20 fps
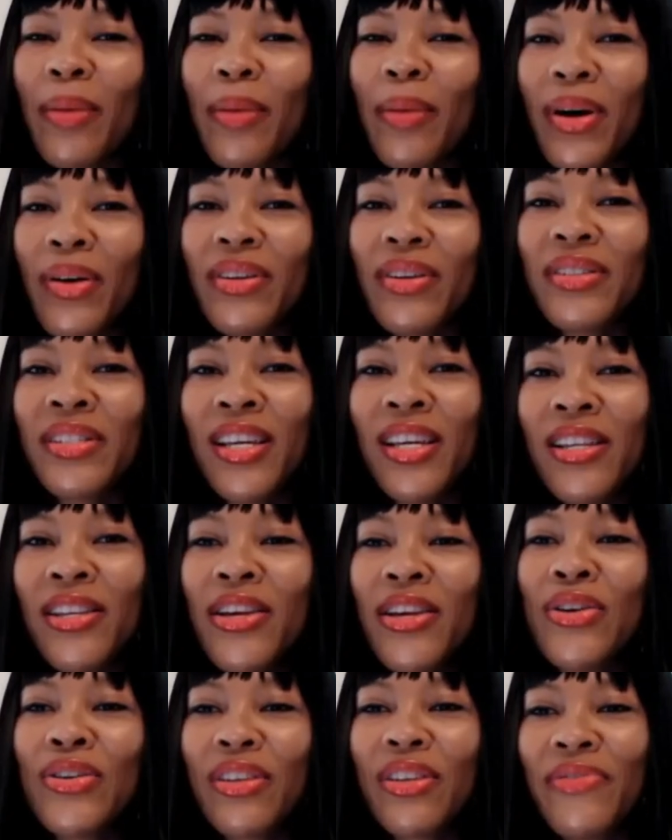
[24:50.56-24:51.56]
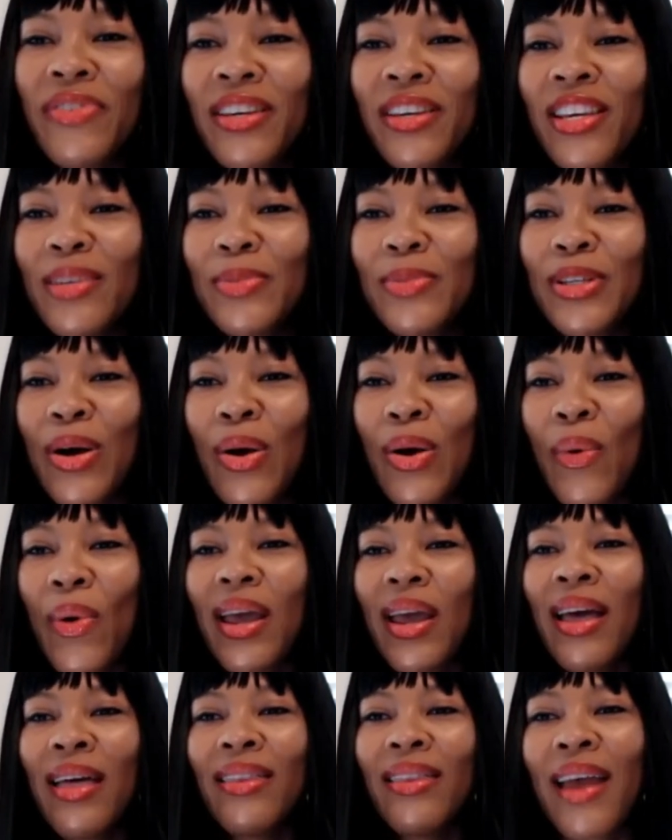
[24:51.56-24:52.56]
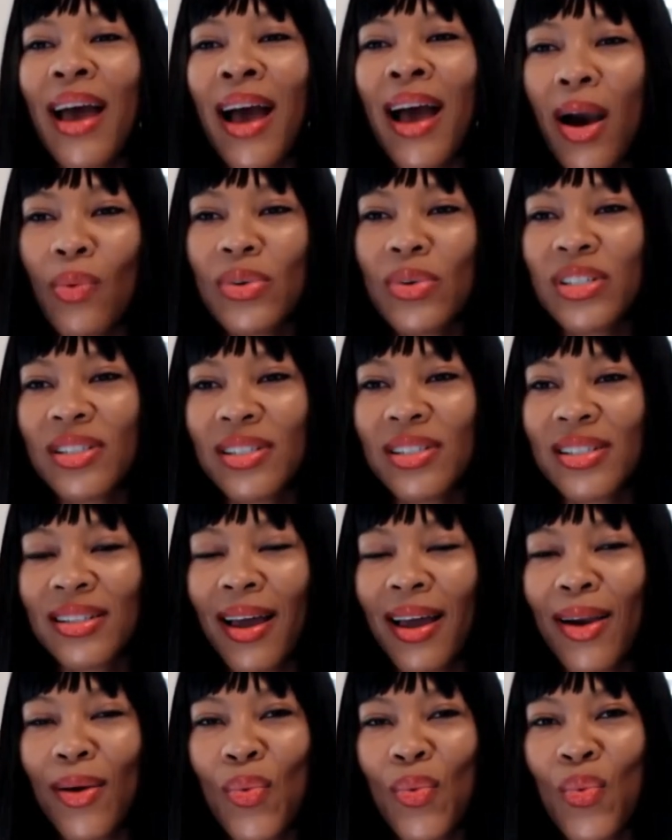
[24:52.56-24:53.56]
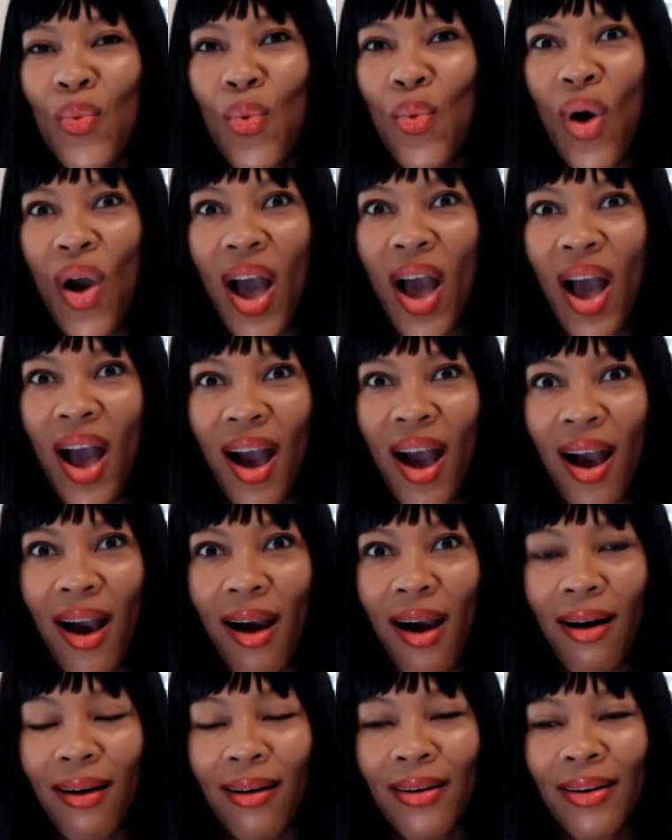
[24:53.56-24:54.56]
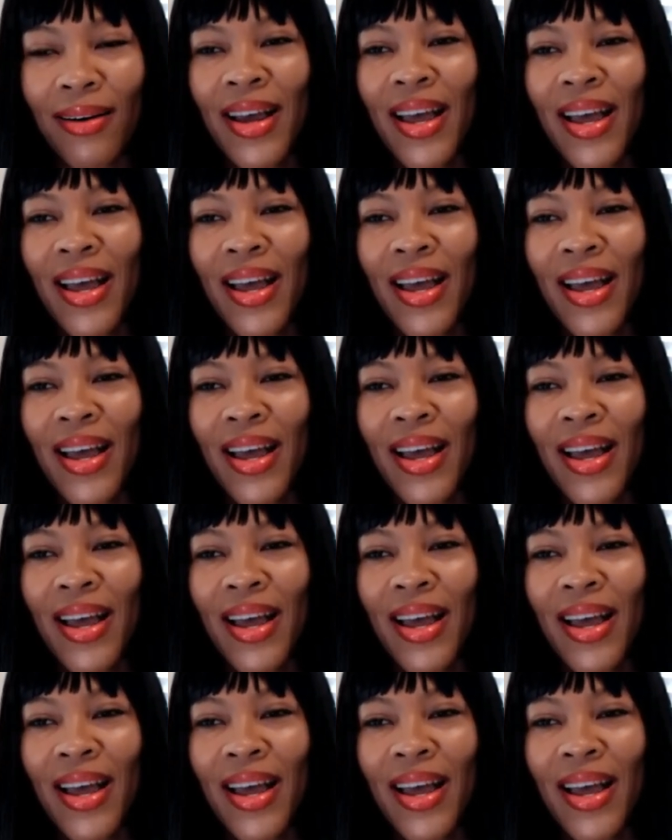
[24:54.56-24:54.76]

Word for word: belt in 10 years if he keeps going. And I mm. was just like, wow. Mm.